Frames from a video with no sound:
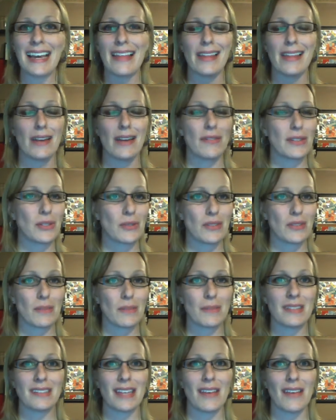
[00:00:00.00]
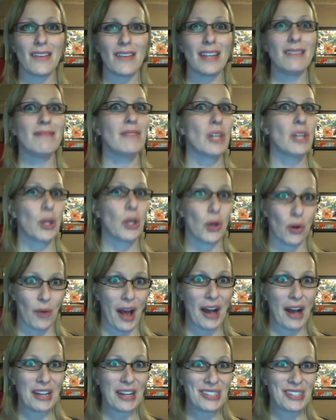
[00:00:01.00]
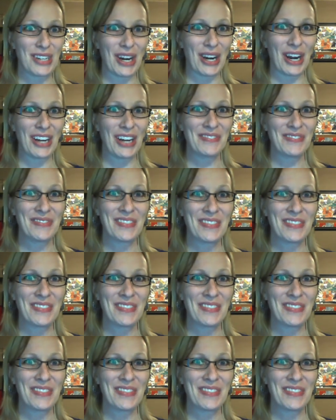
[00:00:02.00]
and then if it shows up in 7, you're a rock star.